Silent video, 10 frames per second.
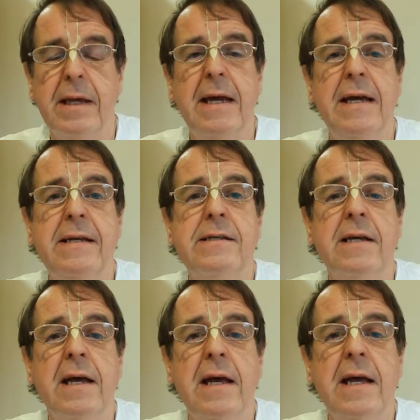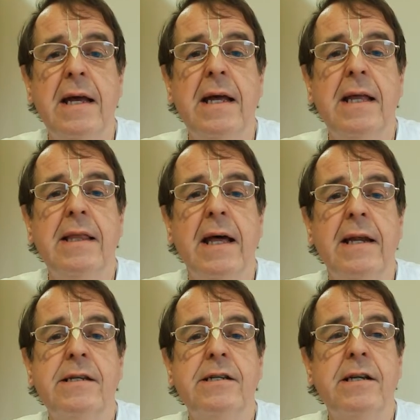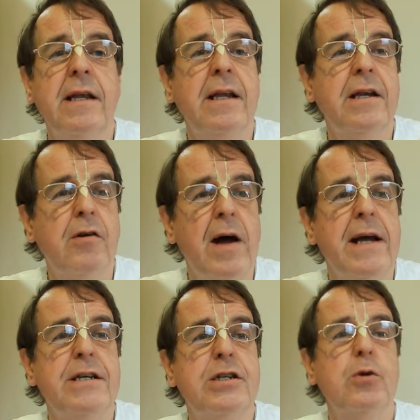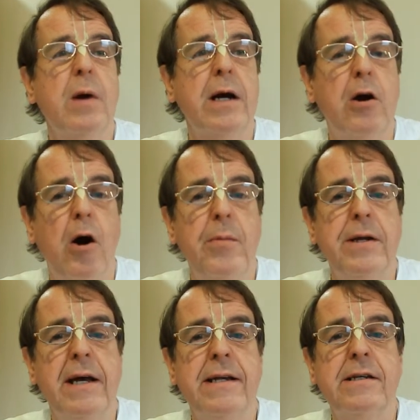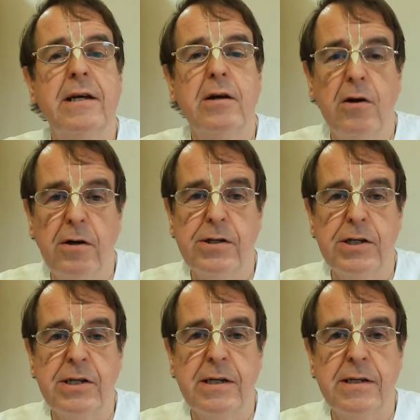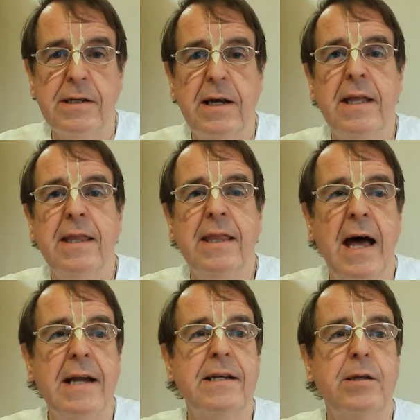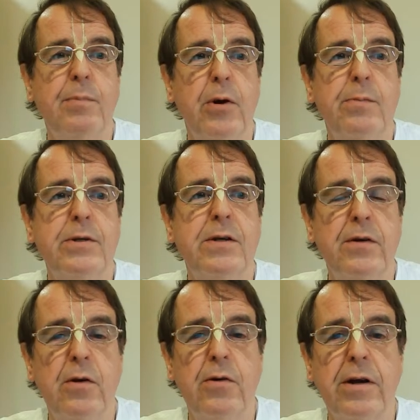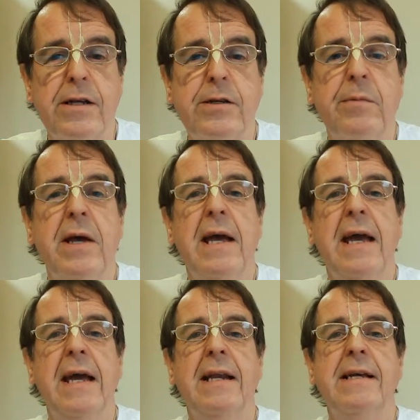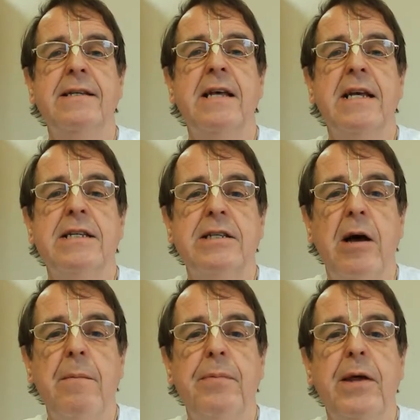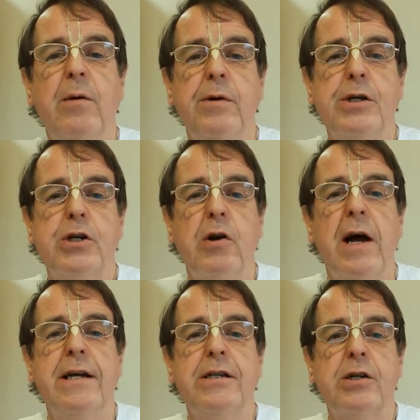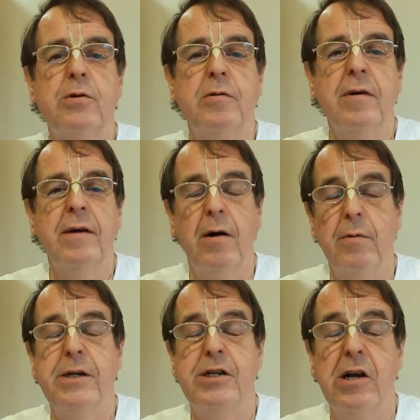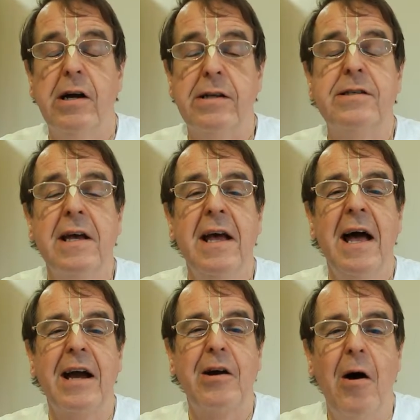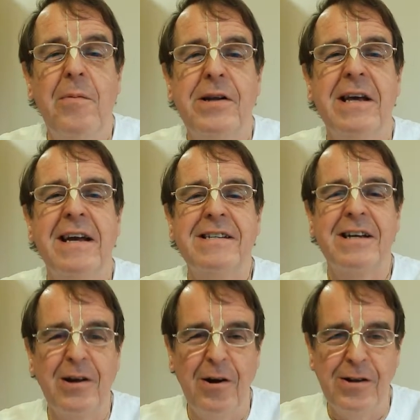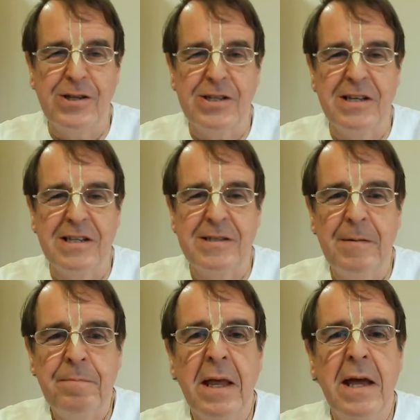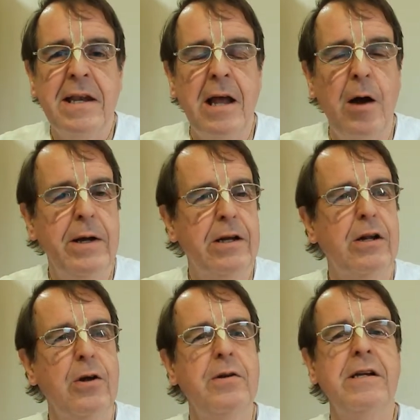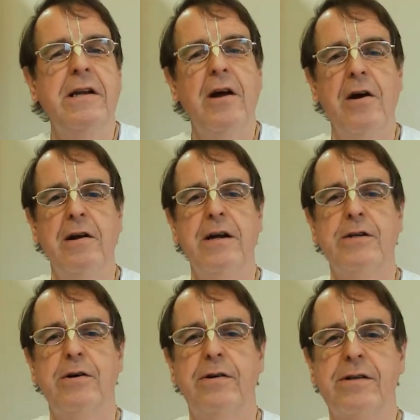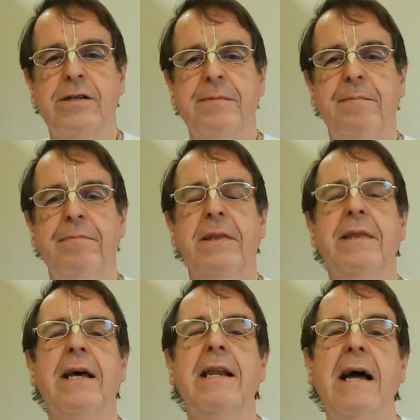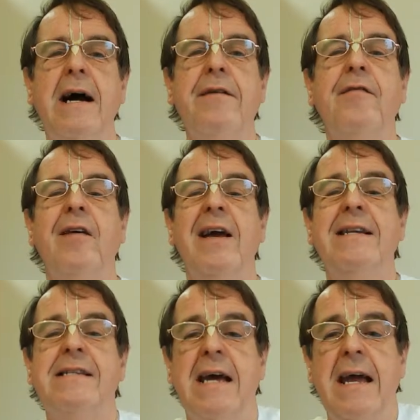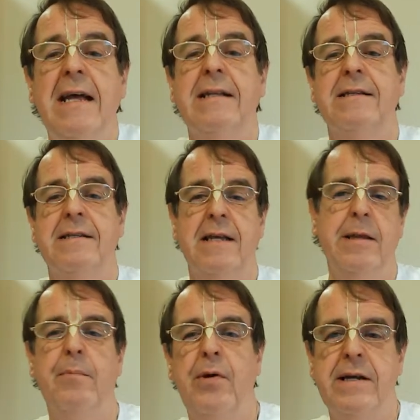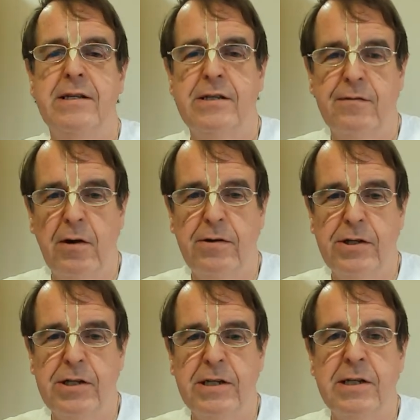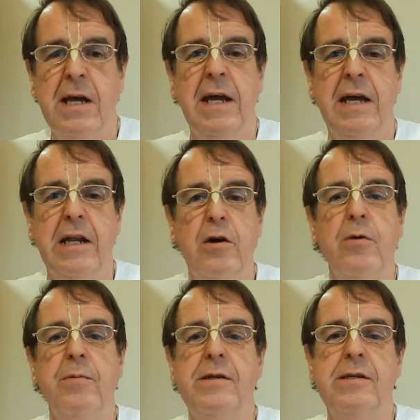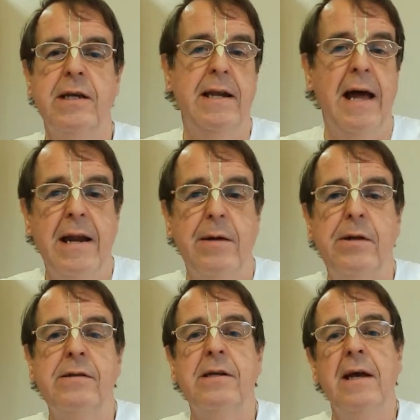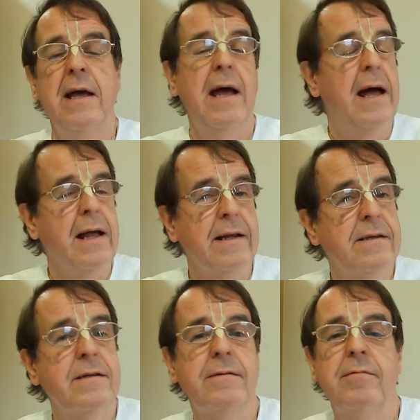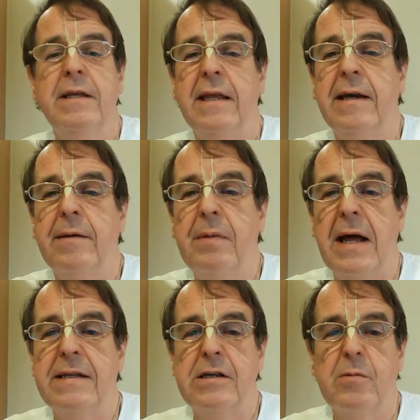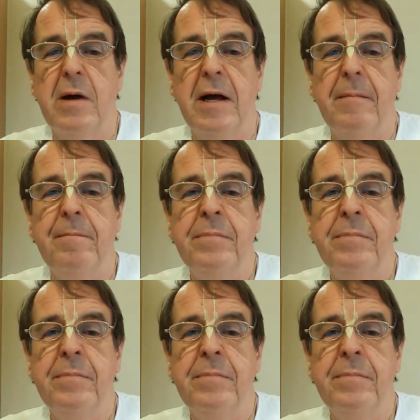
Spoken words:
is that it tries to accommodate consciousness. That is the purpose of an organism. It is something which tries to, or which does, accommodate consciousness. Now, we concluded in earlier talks that life entails the presence of consciousness in humans, in animals, and we think in plants as well.